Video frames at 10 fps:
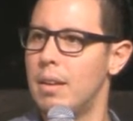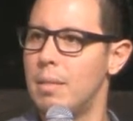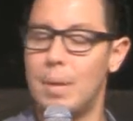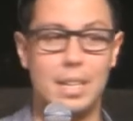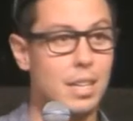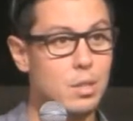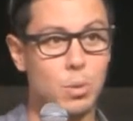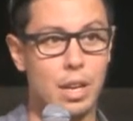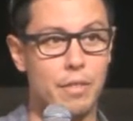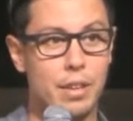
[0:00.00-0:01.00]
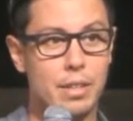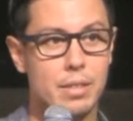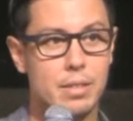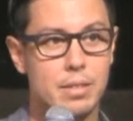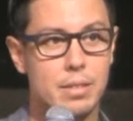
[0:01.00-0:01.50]
My kids would love it.
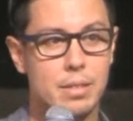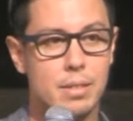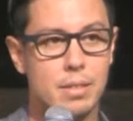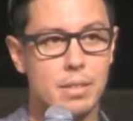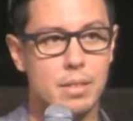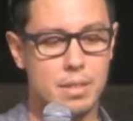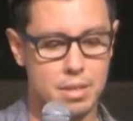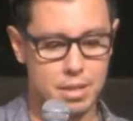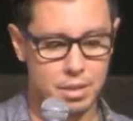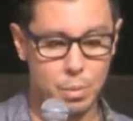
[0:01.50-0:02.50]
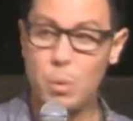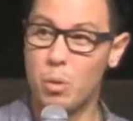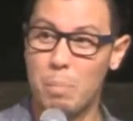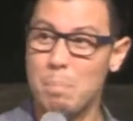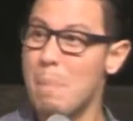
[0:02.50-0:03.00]
We would
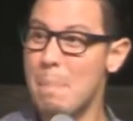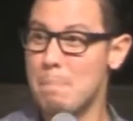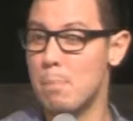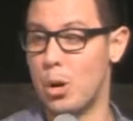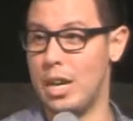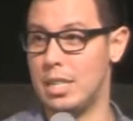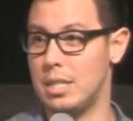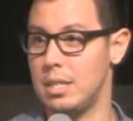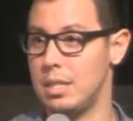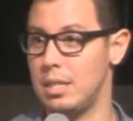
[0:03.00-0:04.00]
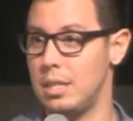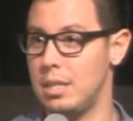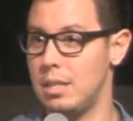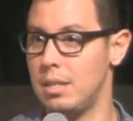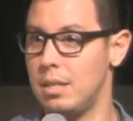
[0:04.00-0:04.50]
remember it.
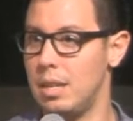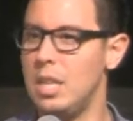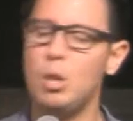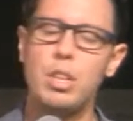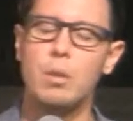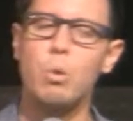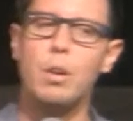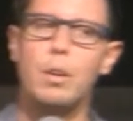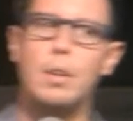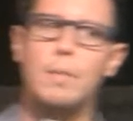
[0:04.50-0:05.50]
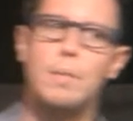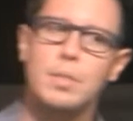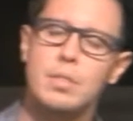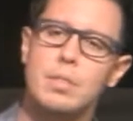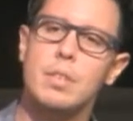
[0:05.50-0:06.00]
And you think, well,
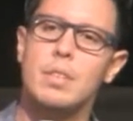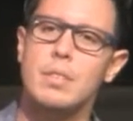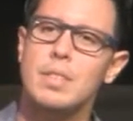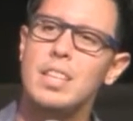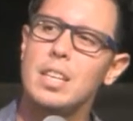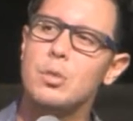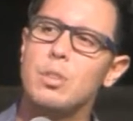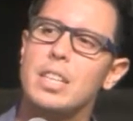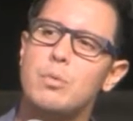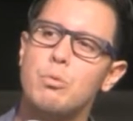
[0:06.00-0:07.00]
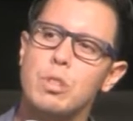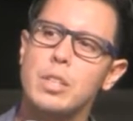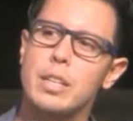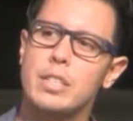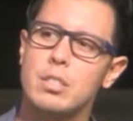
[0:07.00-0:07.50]
did the Israelites
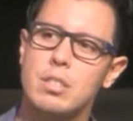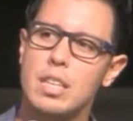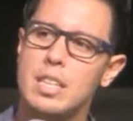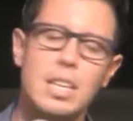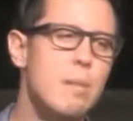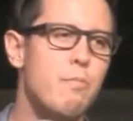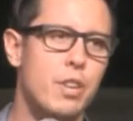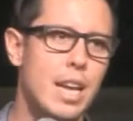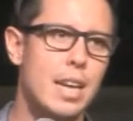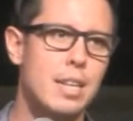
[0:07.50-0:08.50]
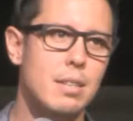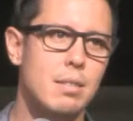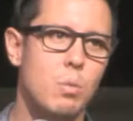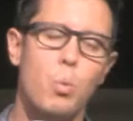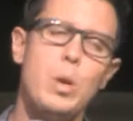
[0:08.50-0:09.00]
really like just, did they keep forgetting?
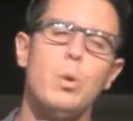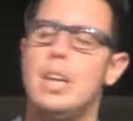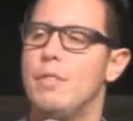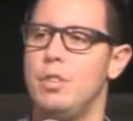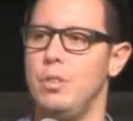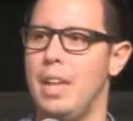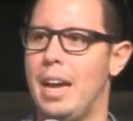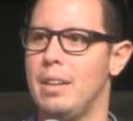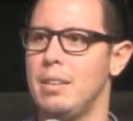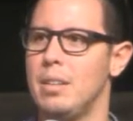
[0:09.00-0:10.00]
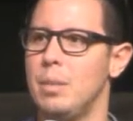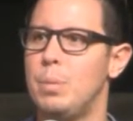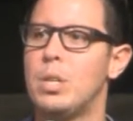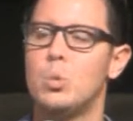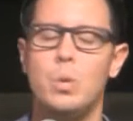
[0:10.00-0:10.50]
Well, we would never do that
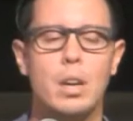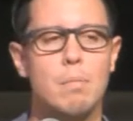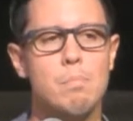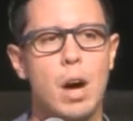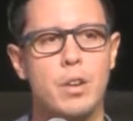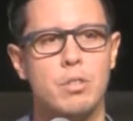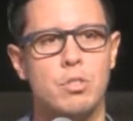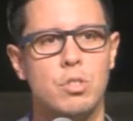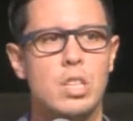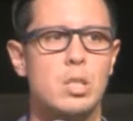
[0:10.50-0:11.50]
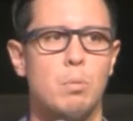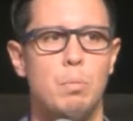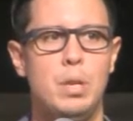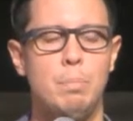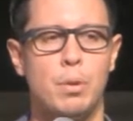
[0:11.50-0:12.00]
because we are modern, sensible
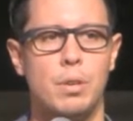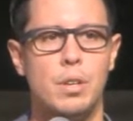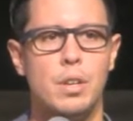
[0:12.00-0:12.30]
people.